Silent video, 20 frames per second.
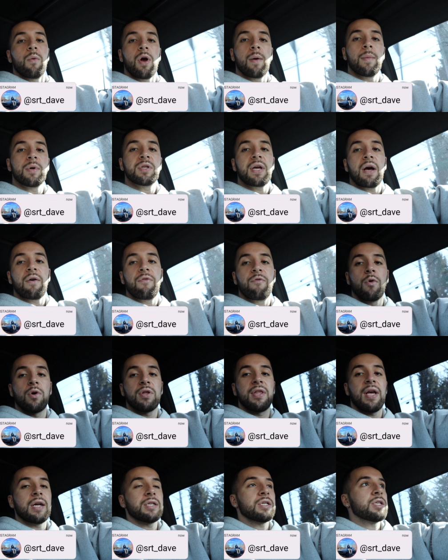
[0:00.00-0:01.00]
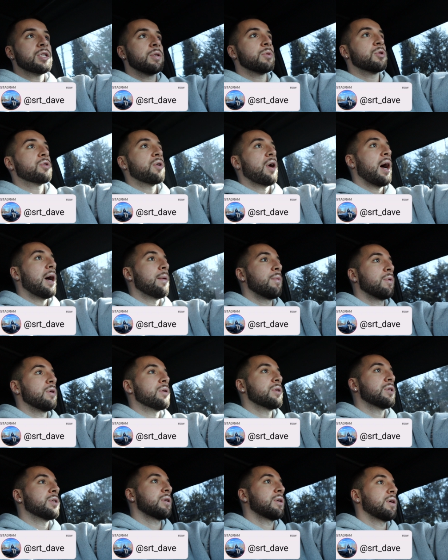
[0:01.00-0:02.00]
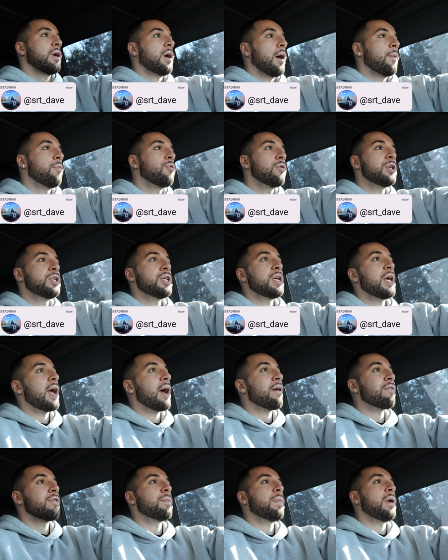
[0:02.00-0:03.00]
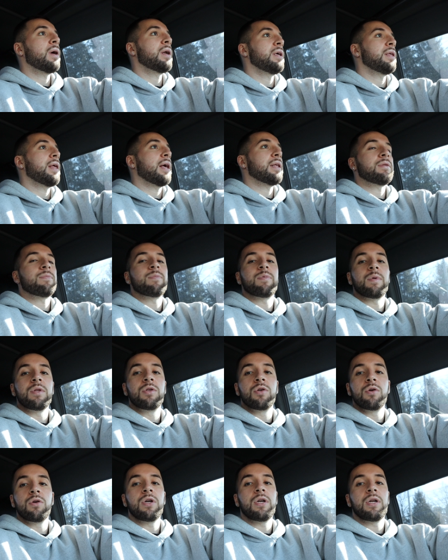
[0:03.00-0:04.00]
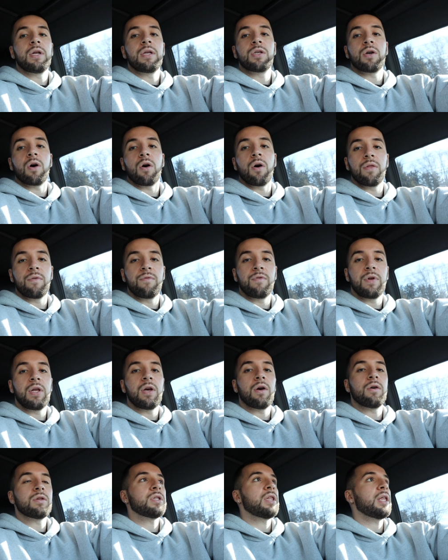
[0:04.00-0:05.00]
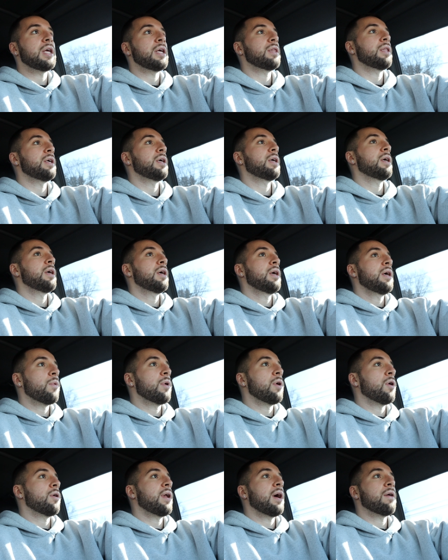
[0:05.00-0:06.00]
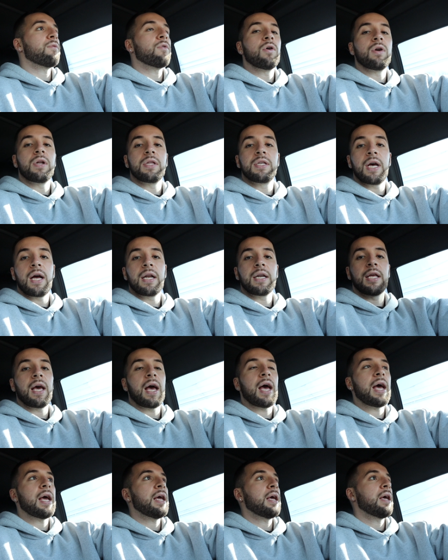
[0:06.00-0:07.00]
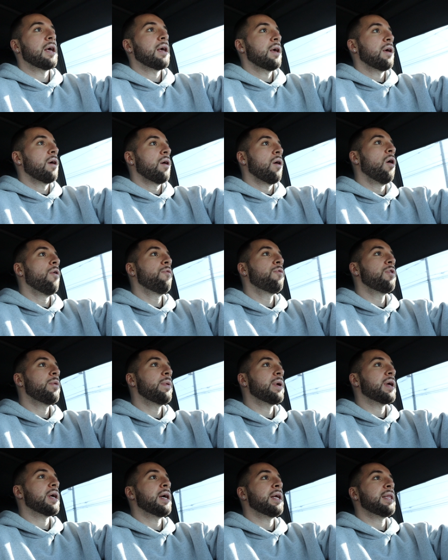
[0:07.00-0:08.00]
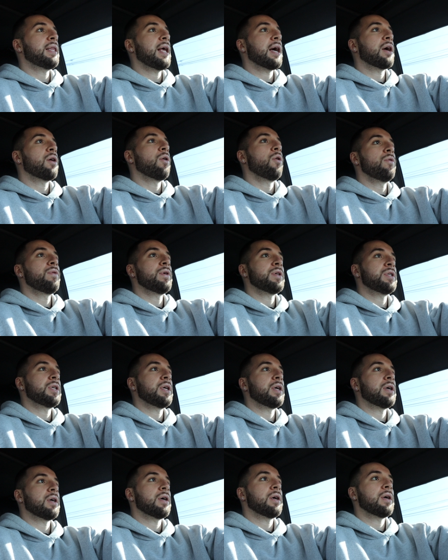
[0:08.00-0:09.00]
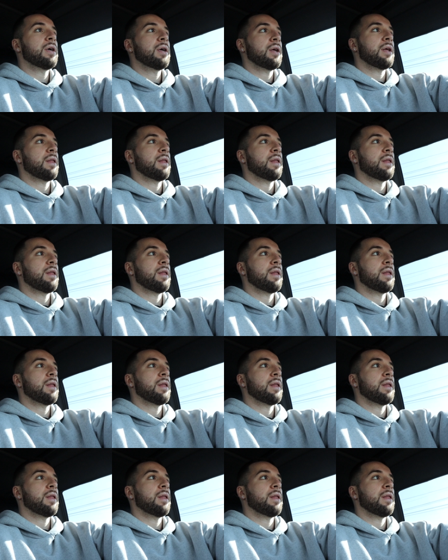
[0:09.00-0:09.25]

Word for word: We almost have 4,000 subscribers. I appreciate everybody that's been tuning into all the videos lately. We on that road to 10K. Hopefully we can hit that goal this year.